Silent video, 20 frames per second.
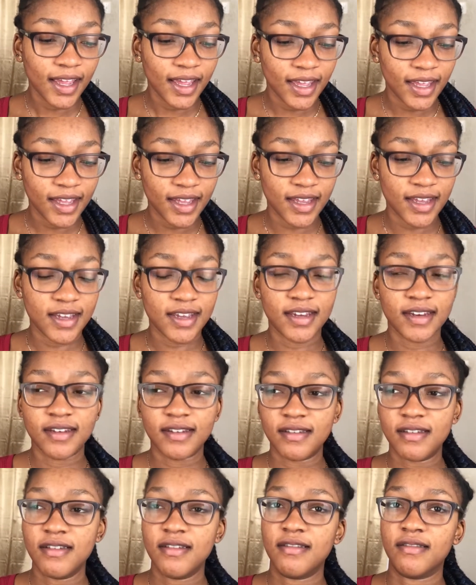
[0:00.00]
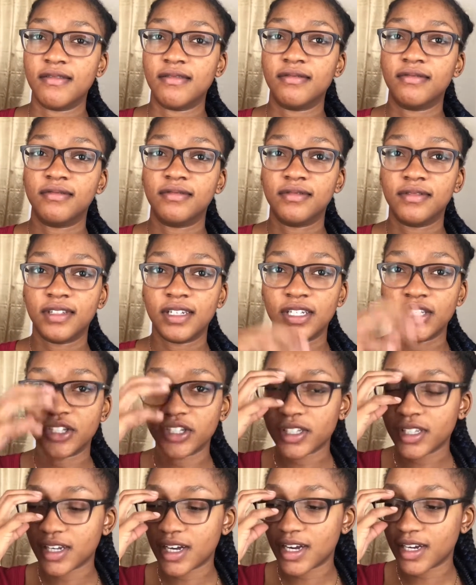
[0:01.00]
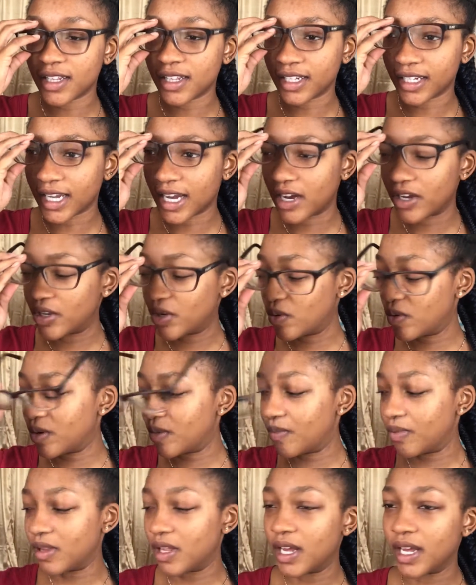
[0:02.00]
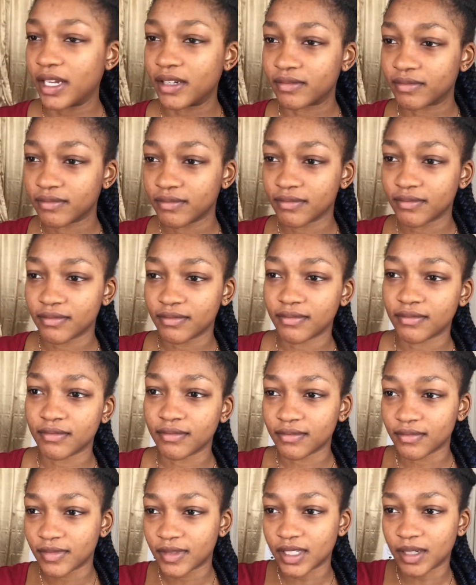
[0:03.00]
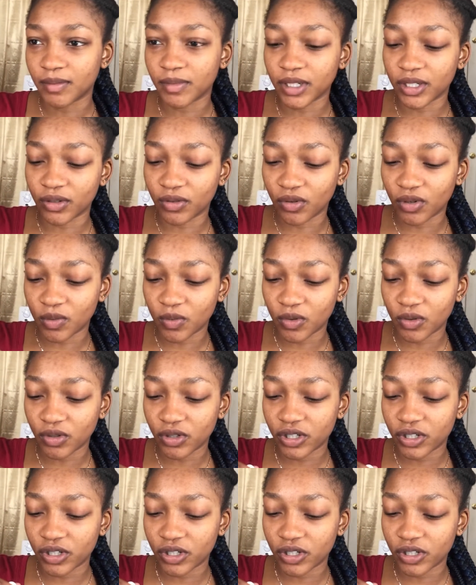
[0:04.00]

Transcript: And yeah, it's just kind of like how you would apply something normal.